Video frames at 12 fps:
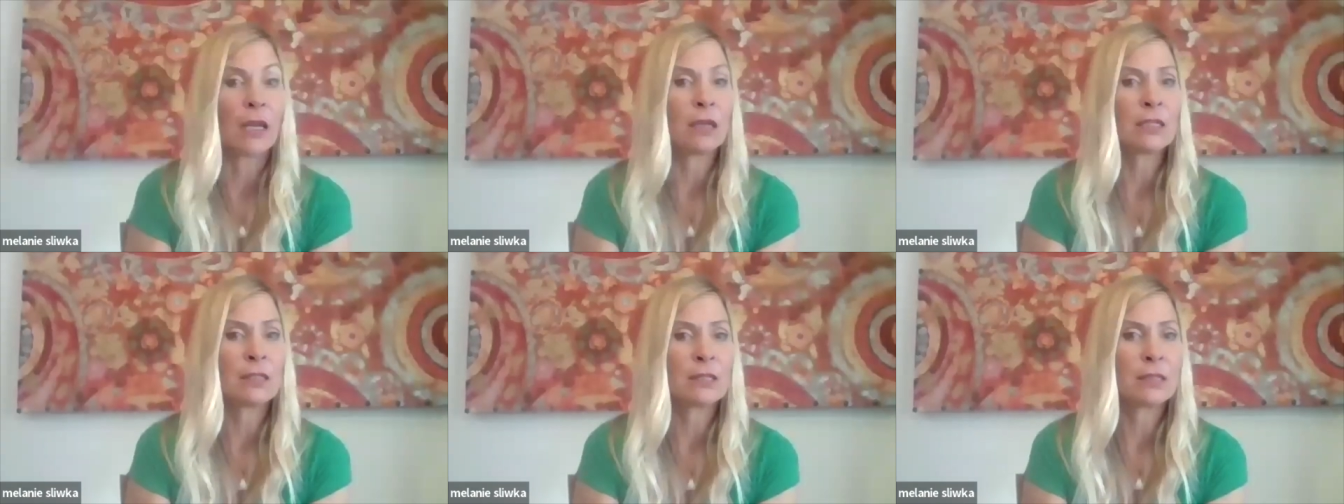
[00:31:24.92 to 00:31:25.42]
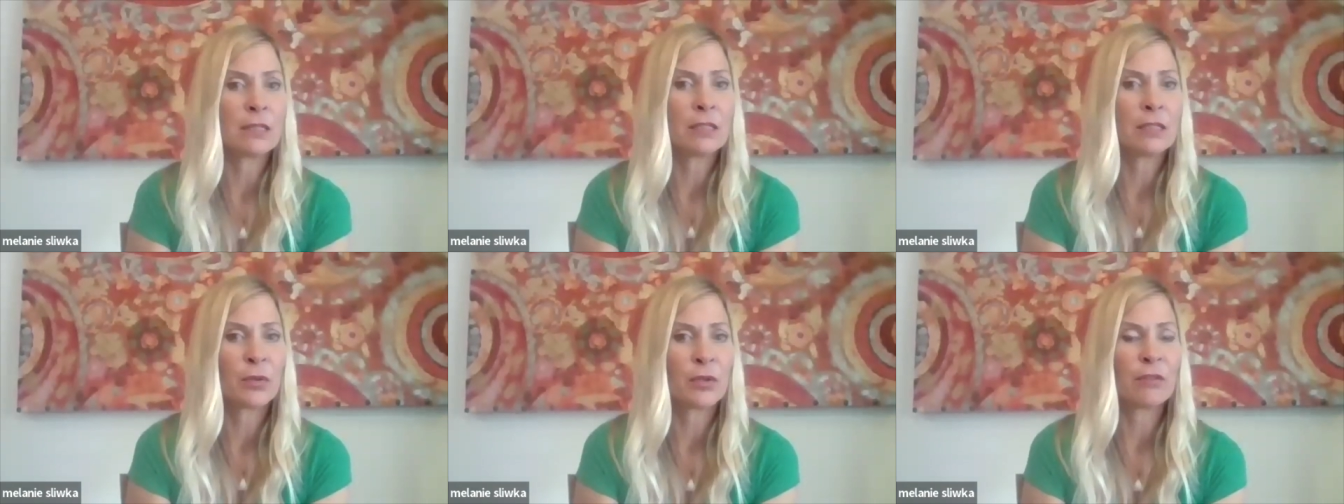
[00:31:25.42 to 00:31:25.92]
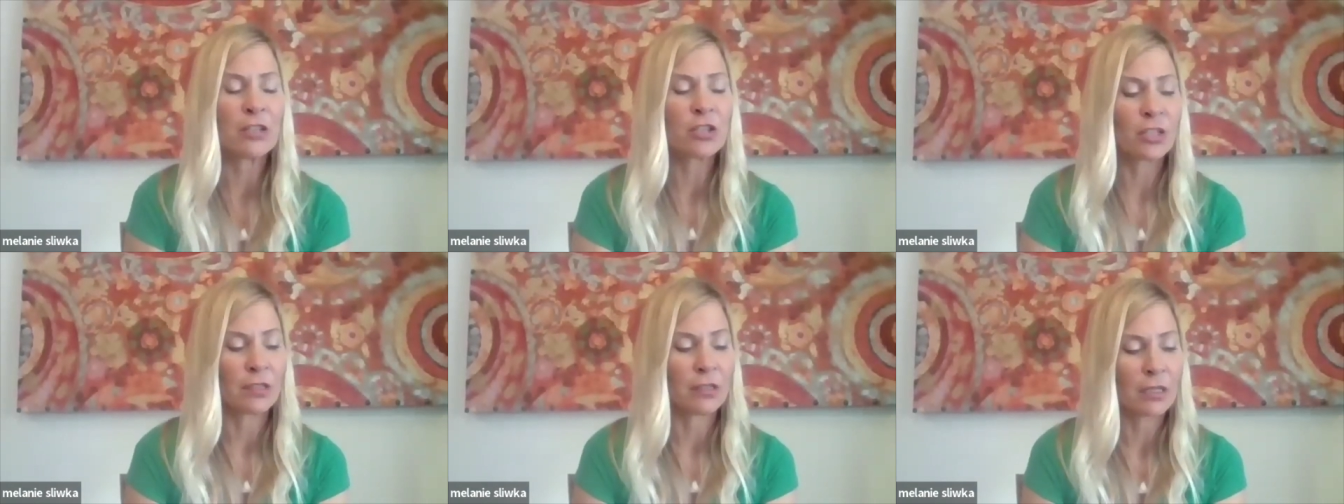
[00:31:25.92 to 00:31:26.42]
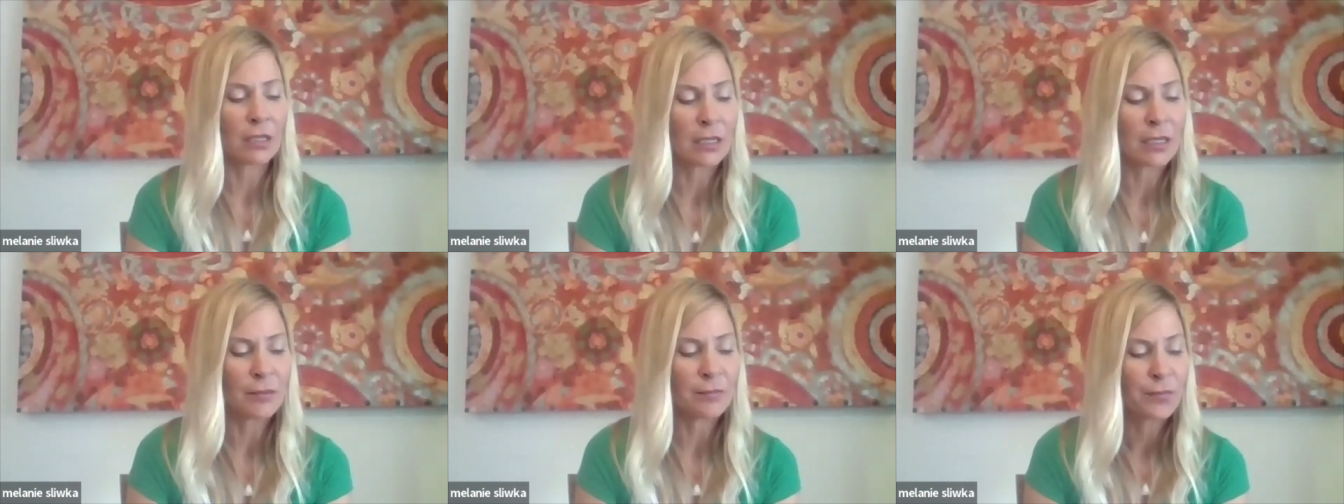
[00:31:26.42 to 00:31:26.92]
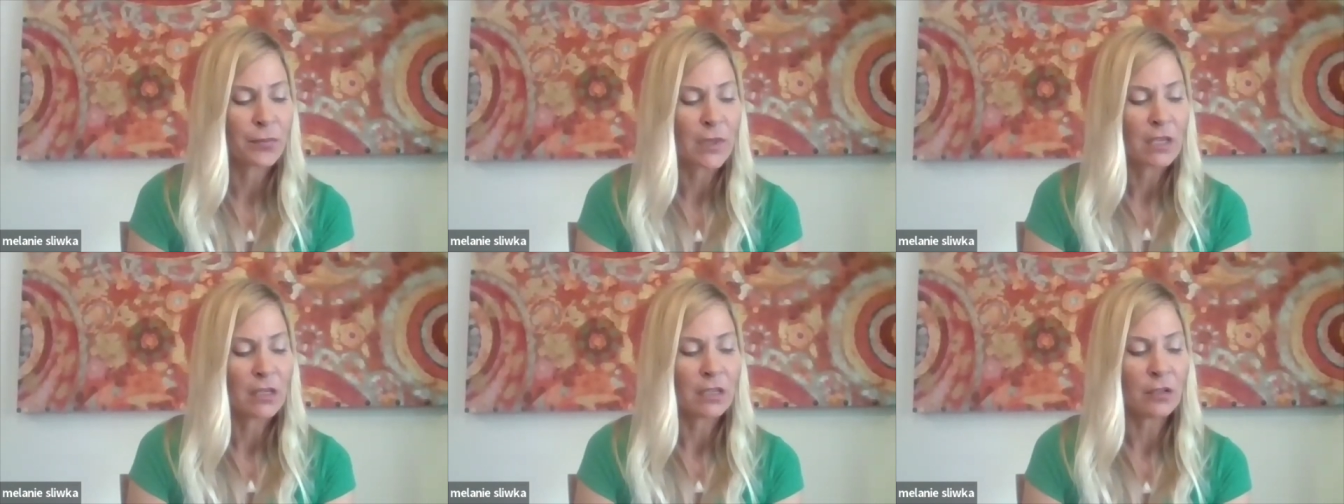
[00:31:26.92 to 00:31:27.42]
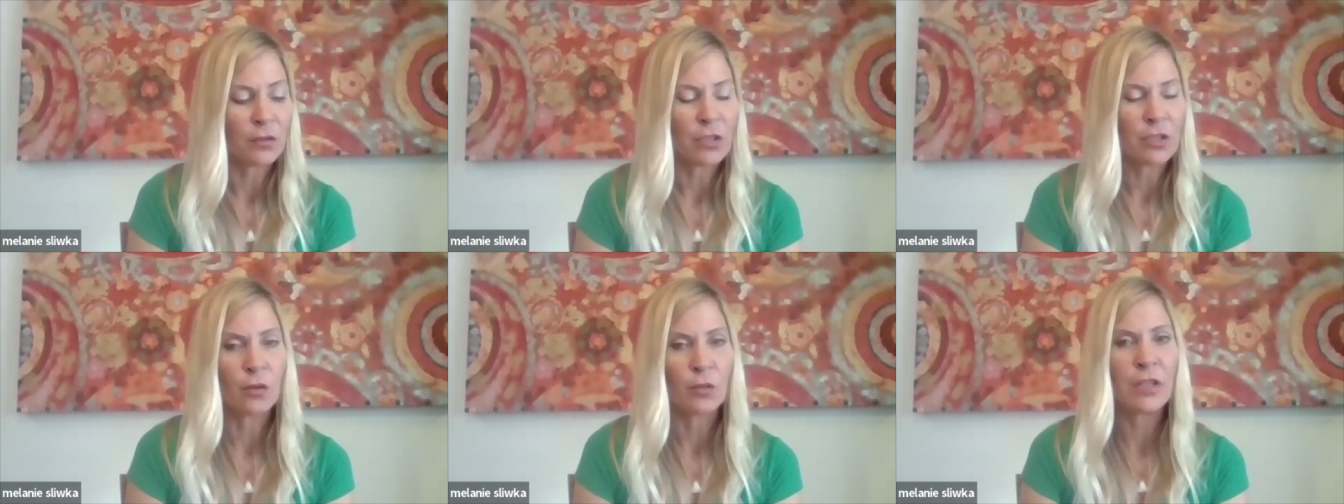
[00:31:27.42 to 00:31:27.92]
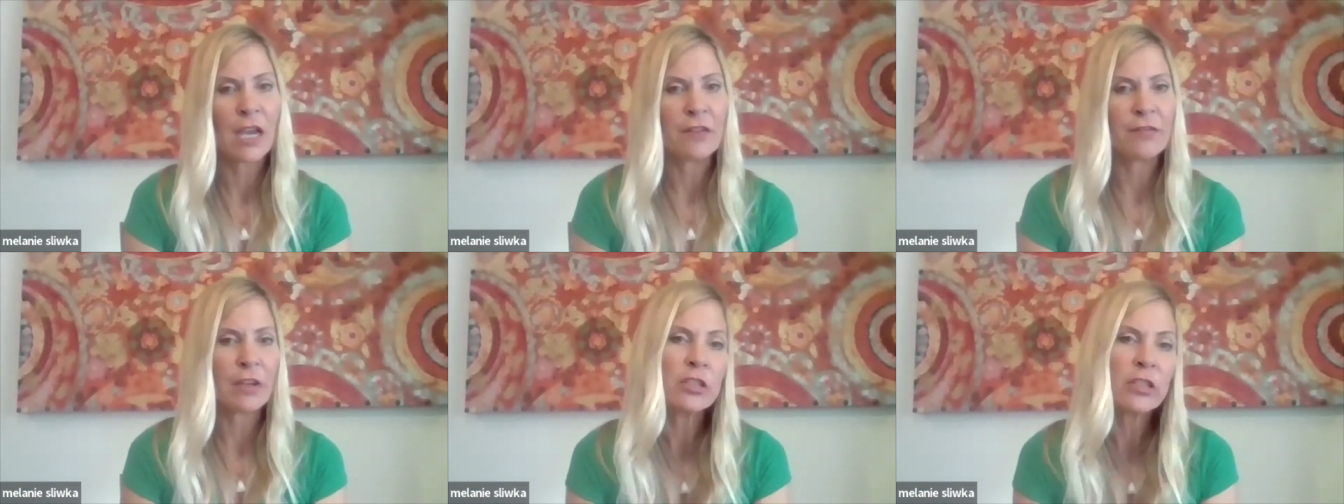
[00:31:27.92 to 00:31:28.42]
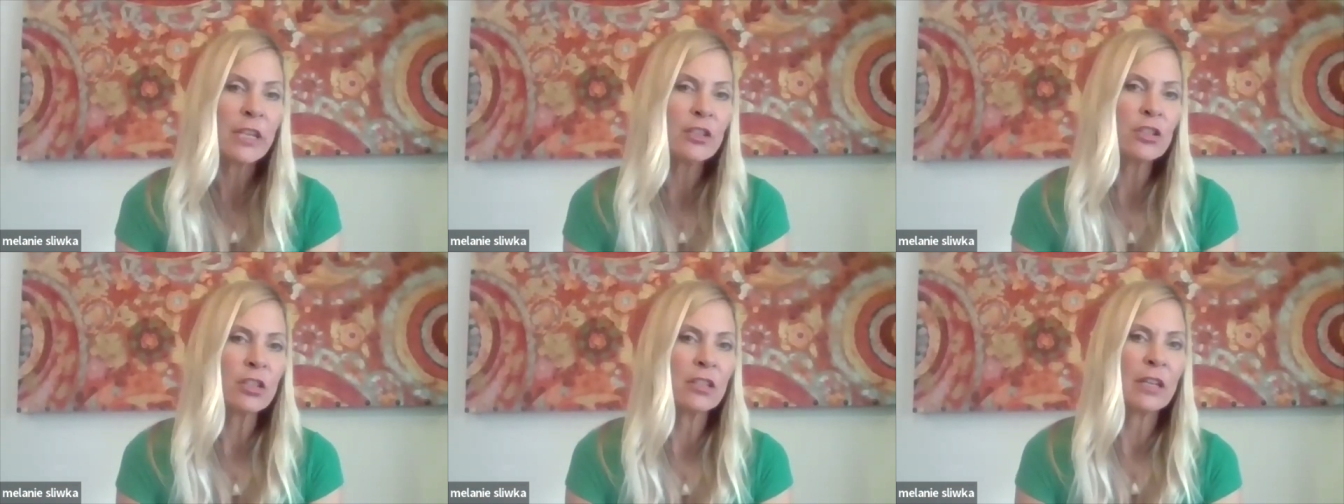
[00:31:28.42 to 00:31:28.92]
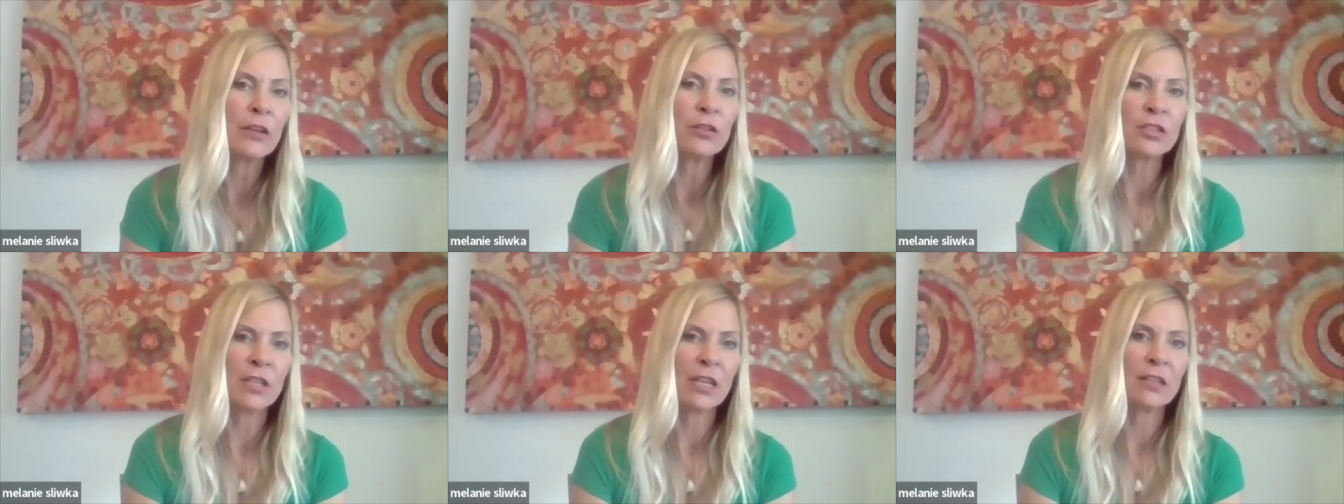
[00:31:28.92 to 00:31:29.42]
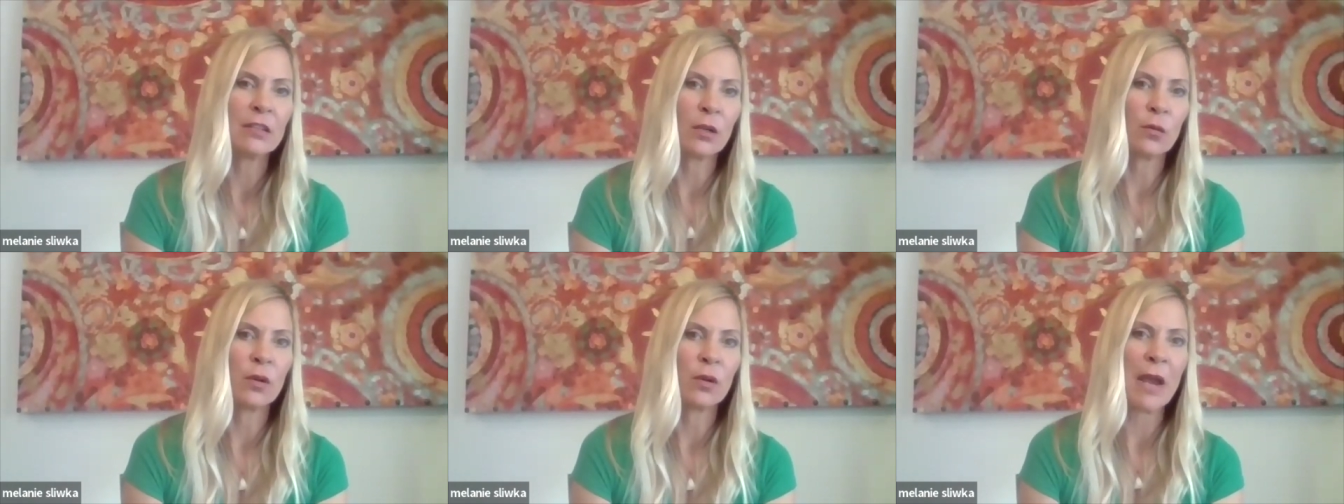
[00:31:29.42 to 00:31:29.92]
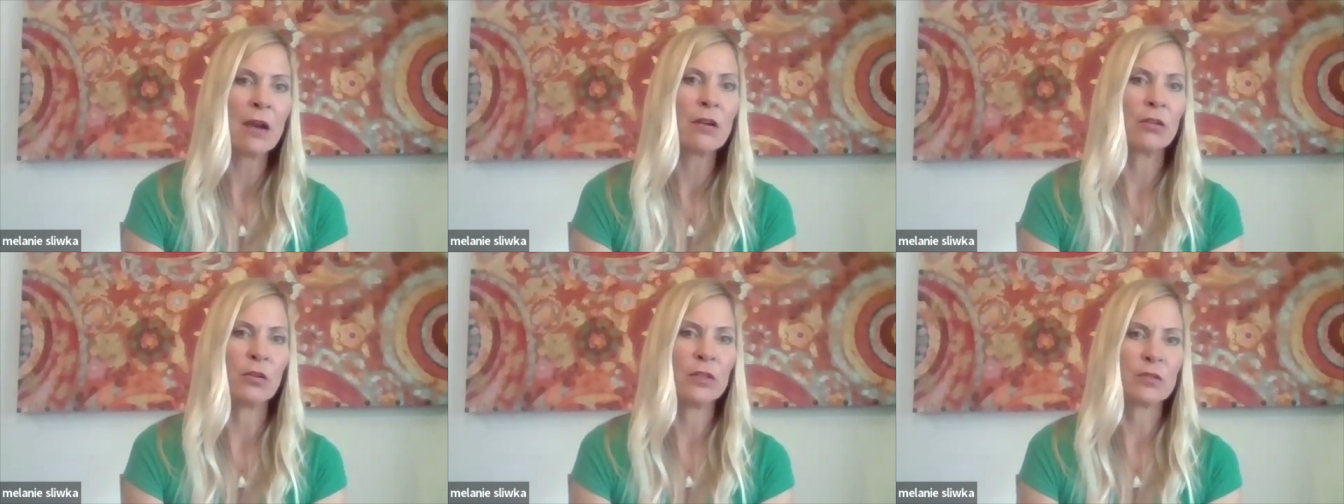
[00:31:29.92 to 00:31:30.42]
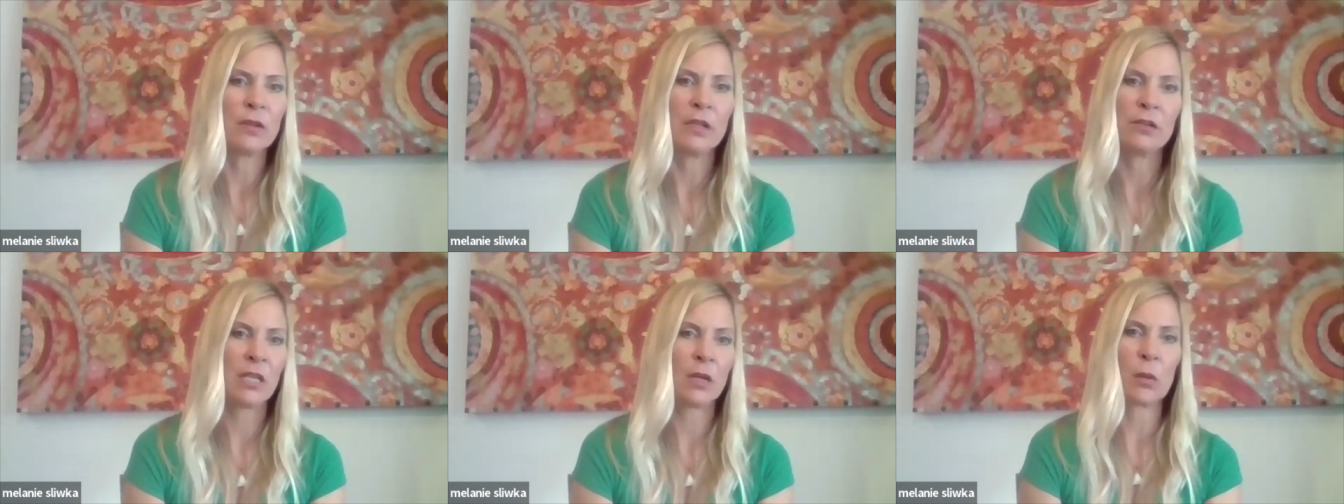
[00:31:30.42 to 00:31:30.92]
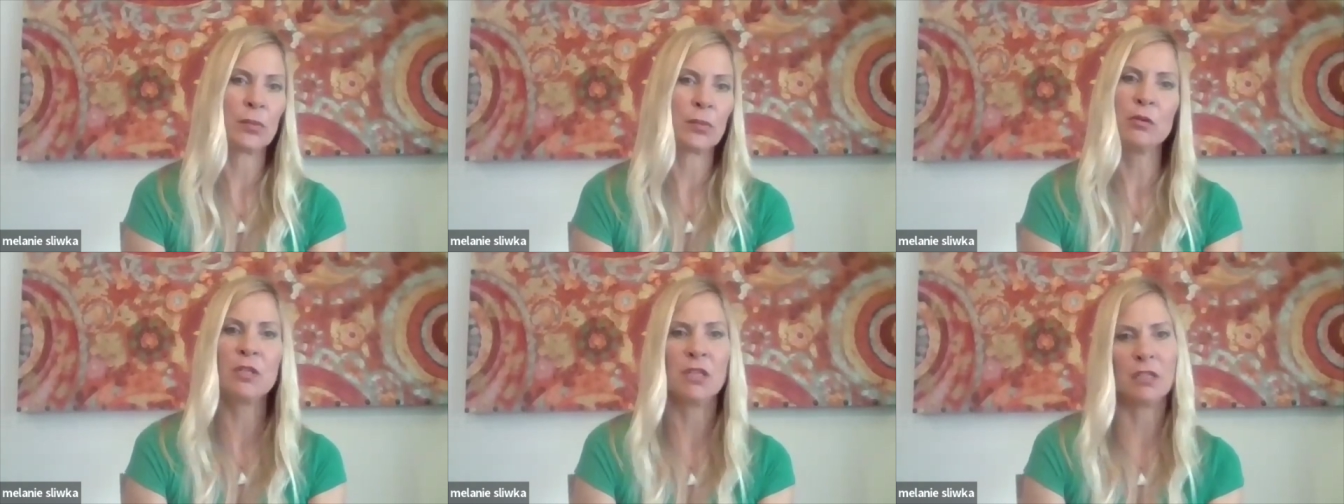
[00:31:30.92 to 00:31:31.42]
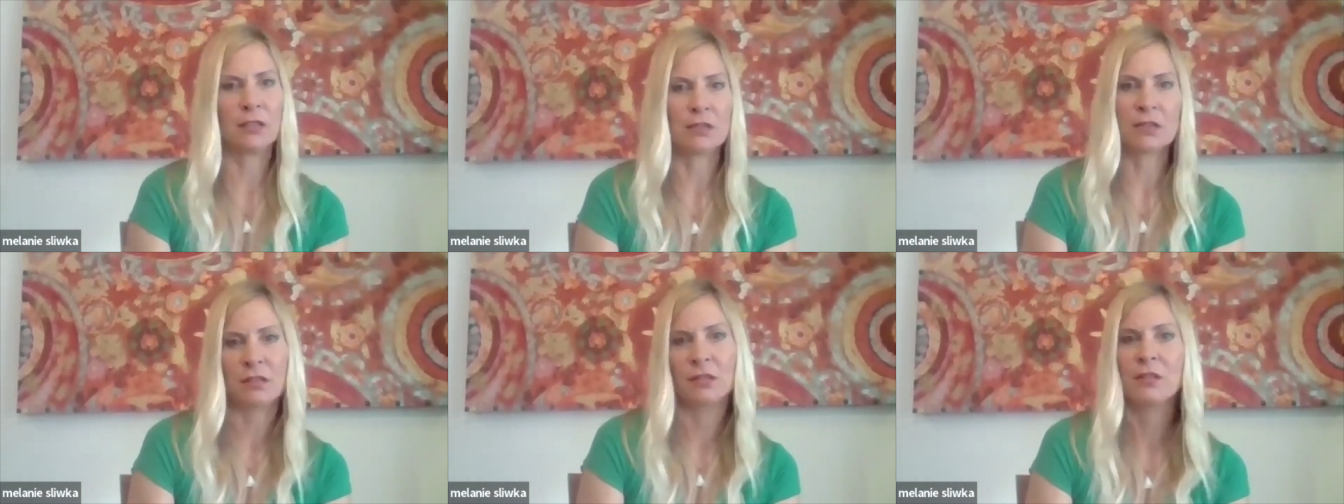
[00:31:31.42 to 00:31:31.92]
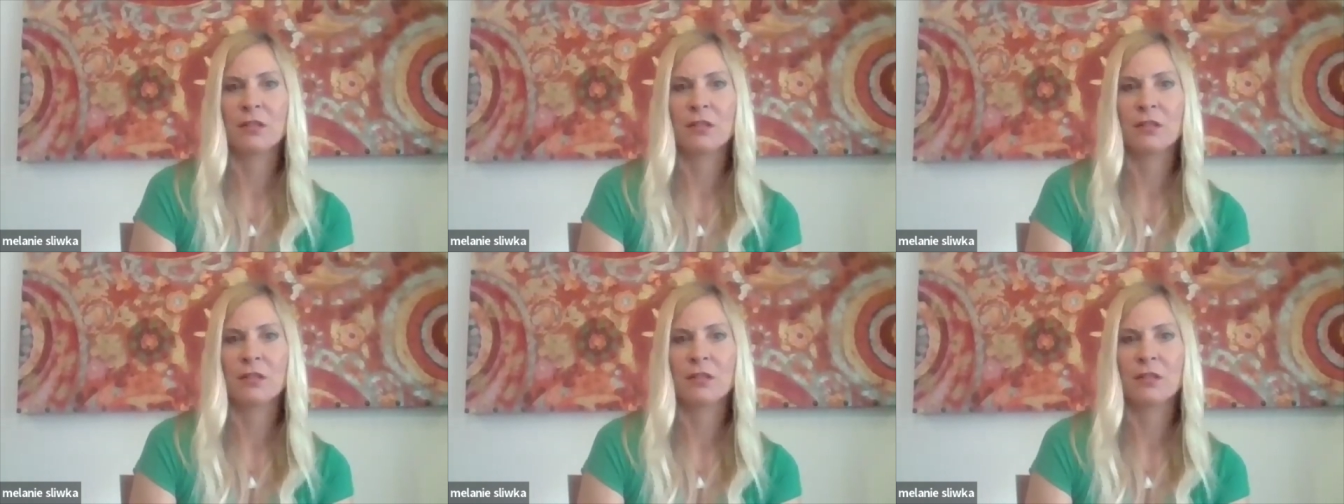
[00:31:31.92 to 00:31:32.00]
You get to see the progression. You know, when they have education and they understand like what a macro is and they understand what protein is.